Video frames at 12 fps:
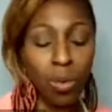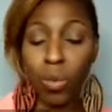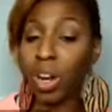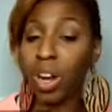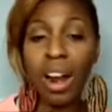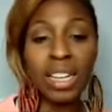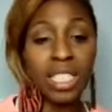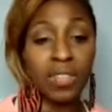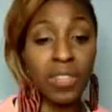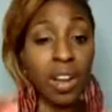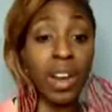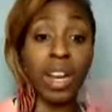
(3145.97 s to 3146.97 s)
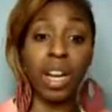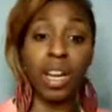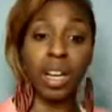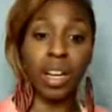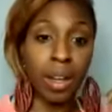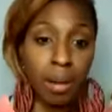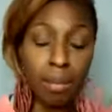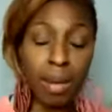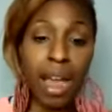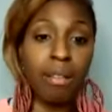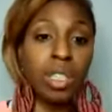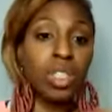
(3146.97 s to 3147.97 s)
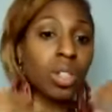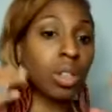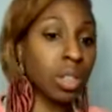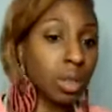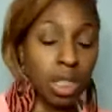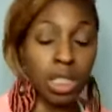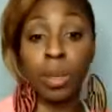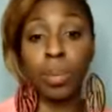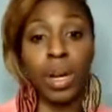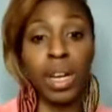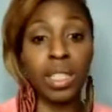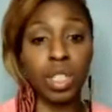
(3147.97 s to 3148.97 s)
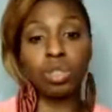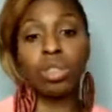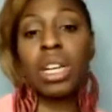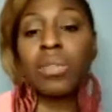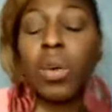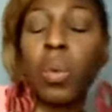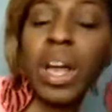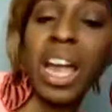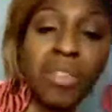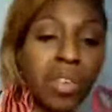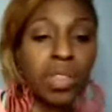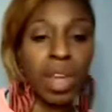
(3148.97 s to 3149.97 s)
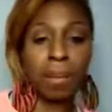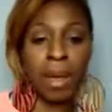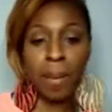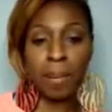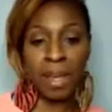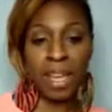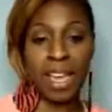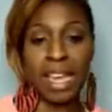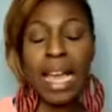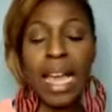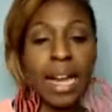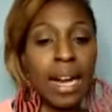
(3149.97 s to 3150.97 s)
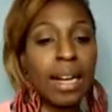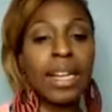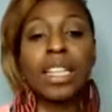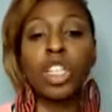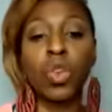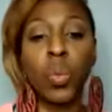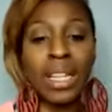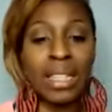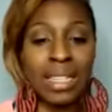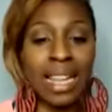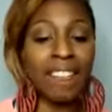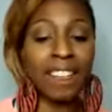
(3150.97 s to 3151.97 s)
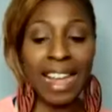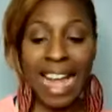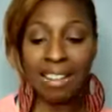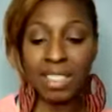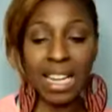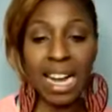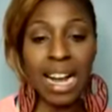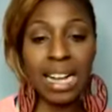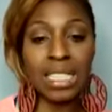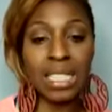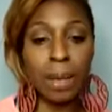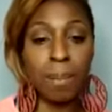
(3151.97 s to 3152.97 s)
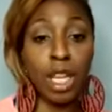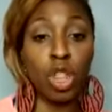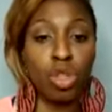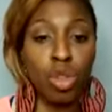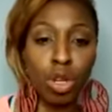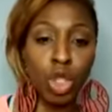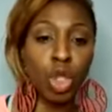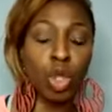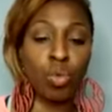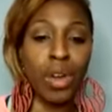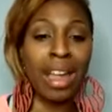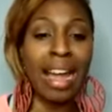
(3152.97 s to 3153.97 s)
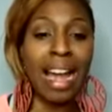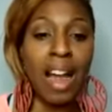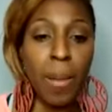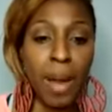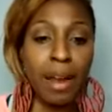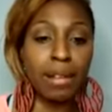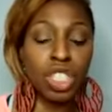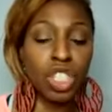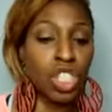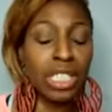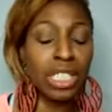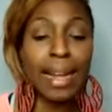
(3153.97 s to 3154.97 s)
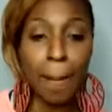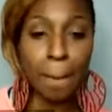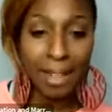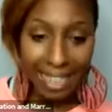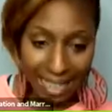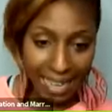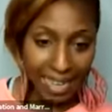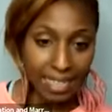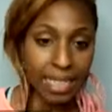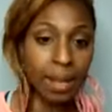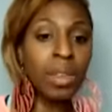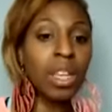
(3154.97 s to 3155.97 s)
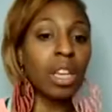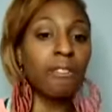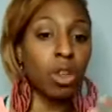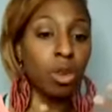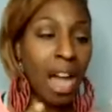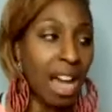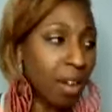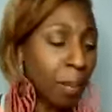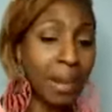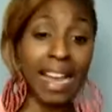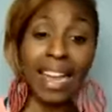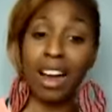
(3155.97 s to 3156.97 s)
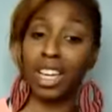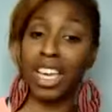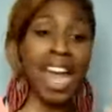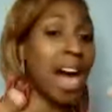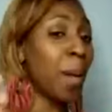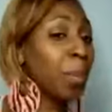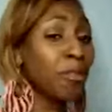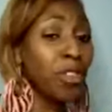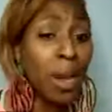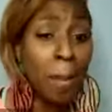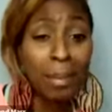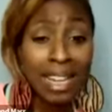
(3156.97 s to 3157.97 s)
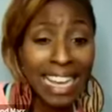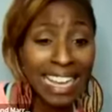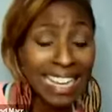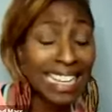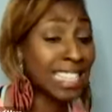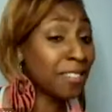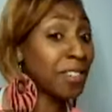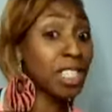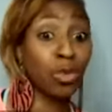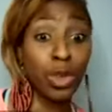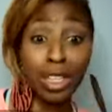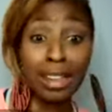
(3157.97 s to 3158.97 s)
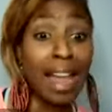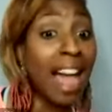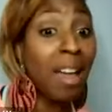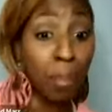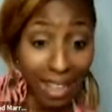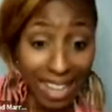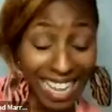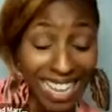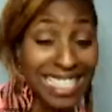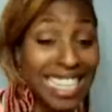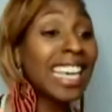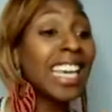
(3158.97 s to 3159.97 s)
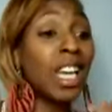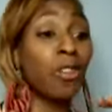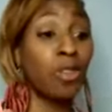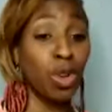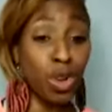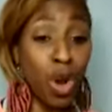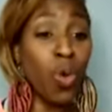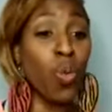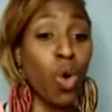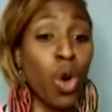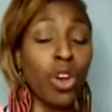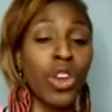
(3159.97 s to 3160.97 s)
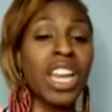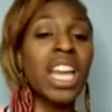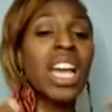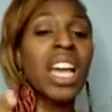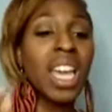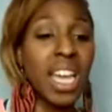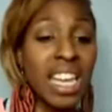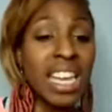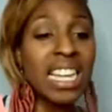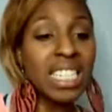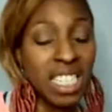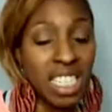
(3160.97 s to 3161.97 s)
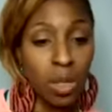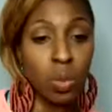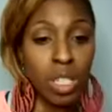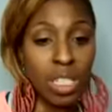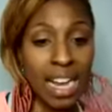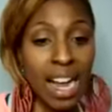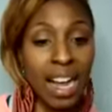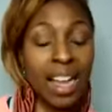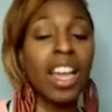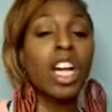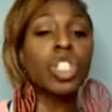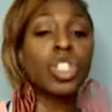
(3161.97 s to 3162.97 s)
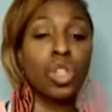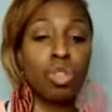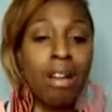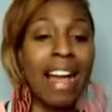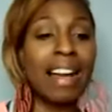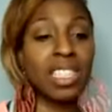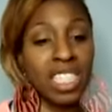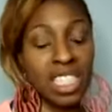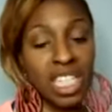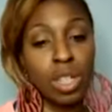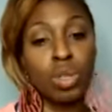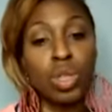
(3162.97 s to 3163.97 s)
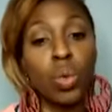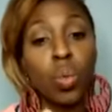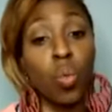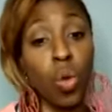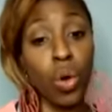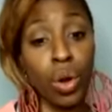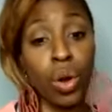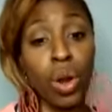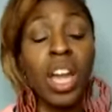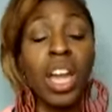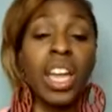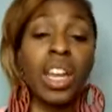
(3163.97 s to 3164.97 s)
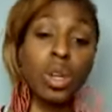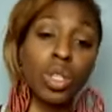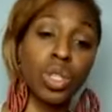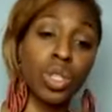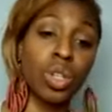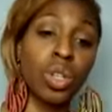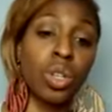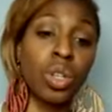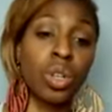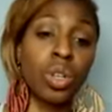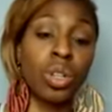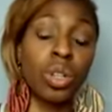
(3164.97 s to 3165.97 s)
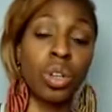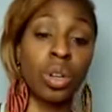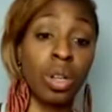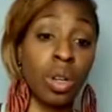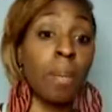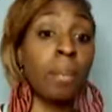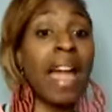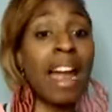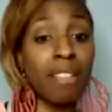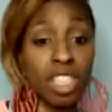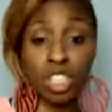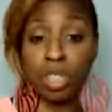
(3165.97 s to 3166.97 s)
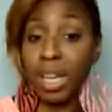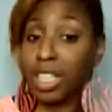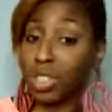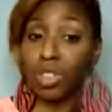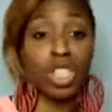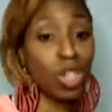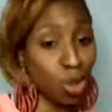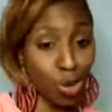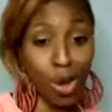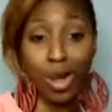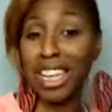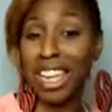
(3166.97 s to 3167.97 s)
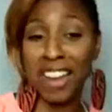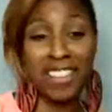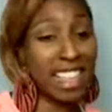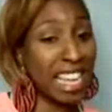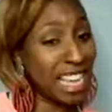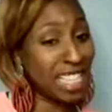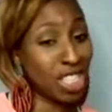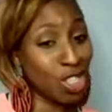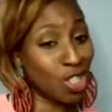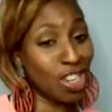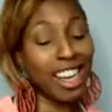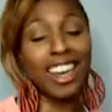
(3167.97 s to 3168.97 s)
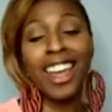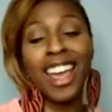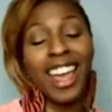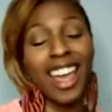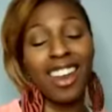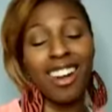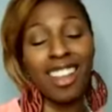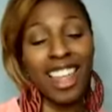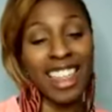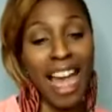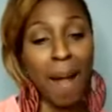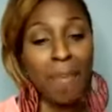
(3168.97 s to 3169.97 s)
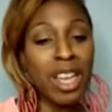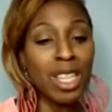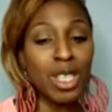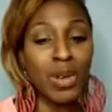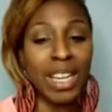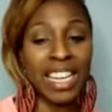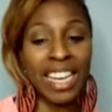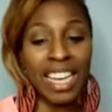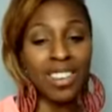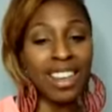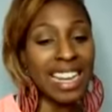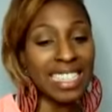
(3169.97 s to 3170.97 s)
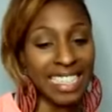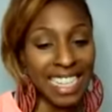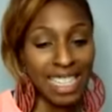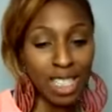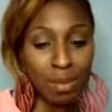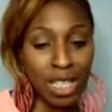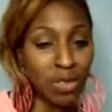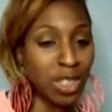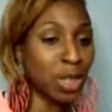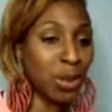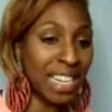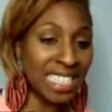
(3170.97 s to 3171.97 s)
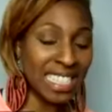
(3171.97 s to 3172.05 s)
regardless if they're in a good marriage or disappointing, destructive, or whatever they may be. We definitely have to constantly be nurturing our marriages, just like a plant. If you have a plant, I don't care how beautiful that plant is, if it's a real live plant, if you don't water it, it indeed will die. So you have to continue to water and nurture your marriage and make sure the soil and everything is good and all of that. So again, you guys, thanks so much for joining